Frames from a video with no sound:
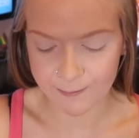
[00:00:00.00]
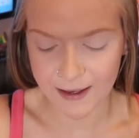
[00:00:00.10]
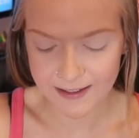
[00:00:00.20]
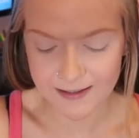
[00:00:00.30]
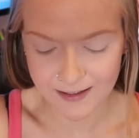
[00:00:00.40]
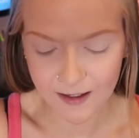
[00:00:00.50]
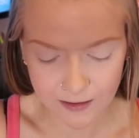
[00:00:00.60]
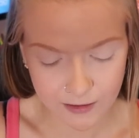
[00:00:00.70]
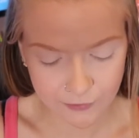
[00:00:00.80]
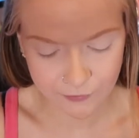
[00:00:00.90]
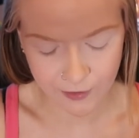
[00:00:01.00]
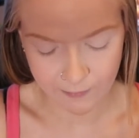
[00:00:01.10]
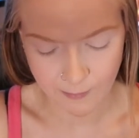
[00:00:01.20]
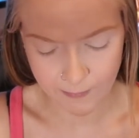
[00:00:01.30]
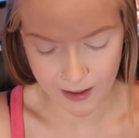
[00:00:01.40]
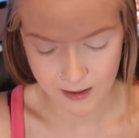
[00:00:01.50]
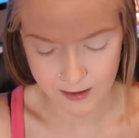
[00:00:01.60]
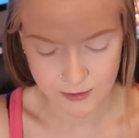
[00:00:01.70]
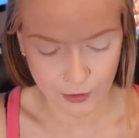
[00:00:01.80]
base color from my